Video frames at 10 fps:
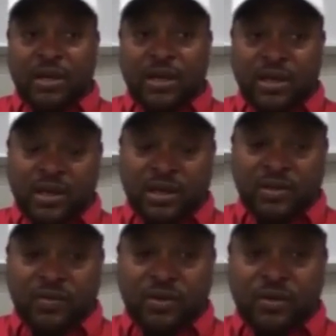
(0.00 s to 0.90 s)

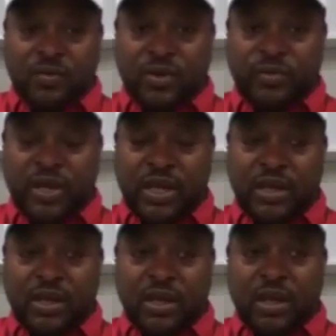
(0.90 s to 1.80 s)
Industrial would
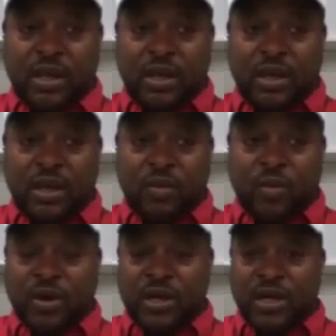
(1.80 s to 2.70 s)
be
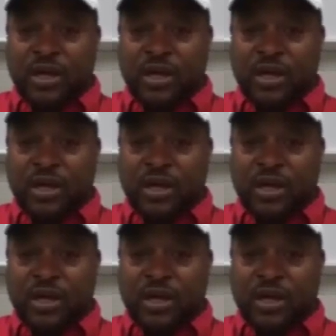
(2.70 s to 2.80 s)
working